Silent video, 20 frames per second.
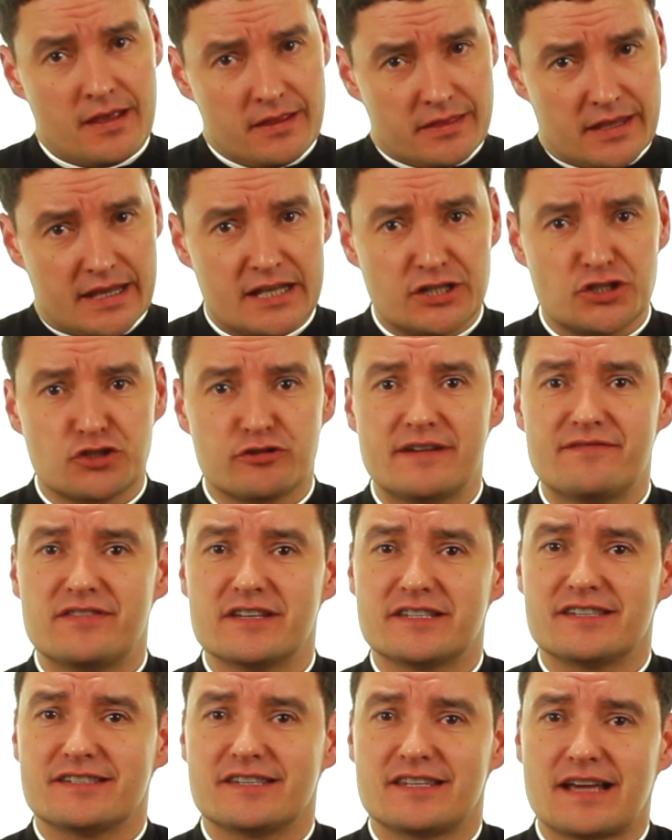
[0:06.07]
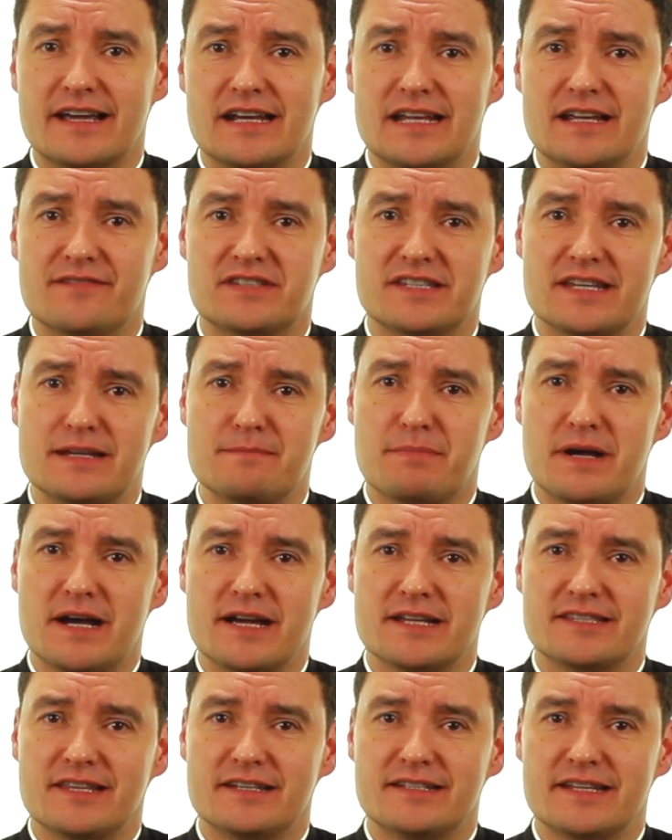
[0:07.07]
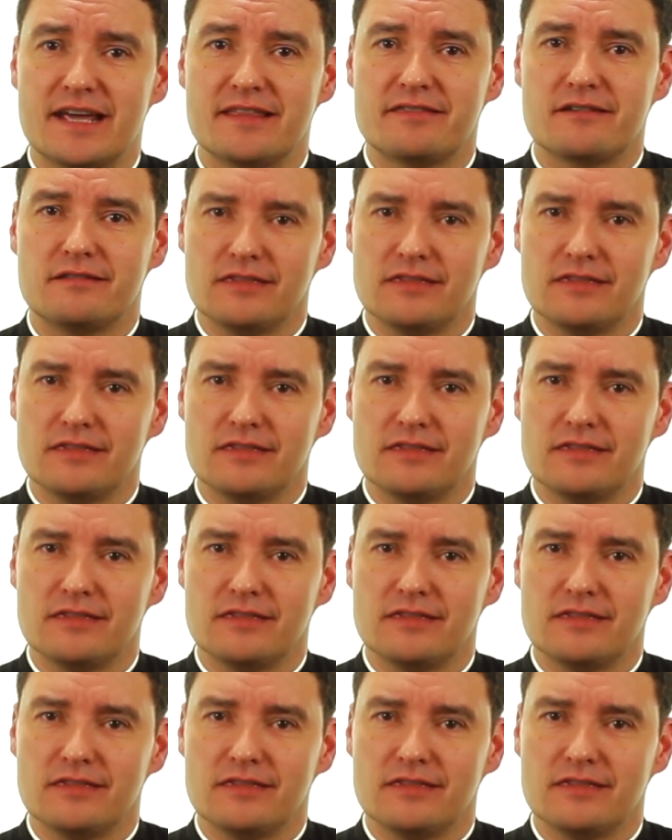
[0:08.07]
The history of the Society of St. Pius X,